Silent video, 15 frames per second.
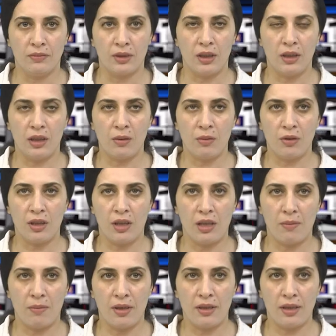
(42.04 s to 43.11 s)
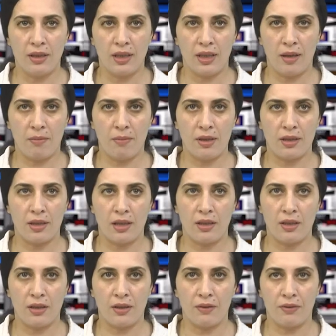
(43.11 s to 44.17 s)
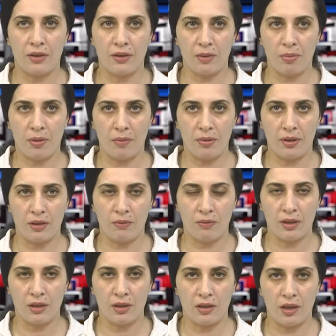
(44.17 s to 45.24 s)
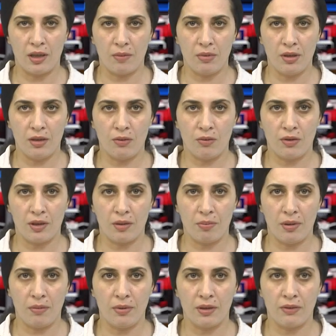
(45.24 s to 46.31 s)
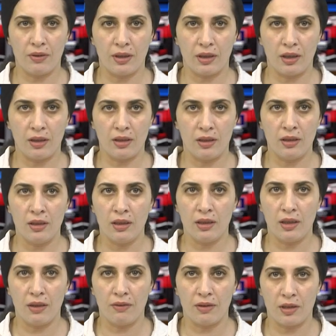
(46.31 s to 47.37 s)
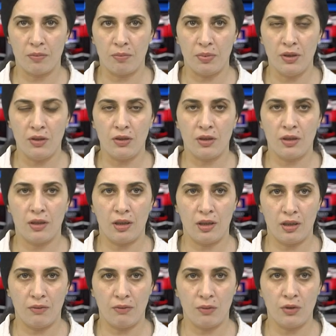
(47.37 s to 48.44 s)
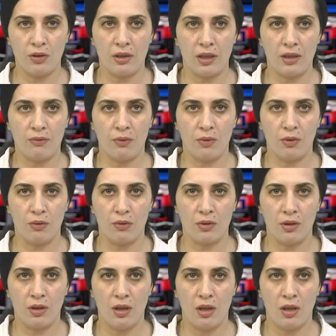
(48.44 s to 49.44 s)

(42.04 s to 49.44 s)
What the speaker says: Guillermo Karamanyan, the ambassador of the Republic of Western Armenia to the Republic of Argentina, gave a speech. It was as follows.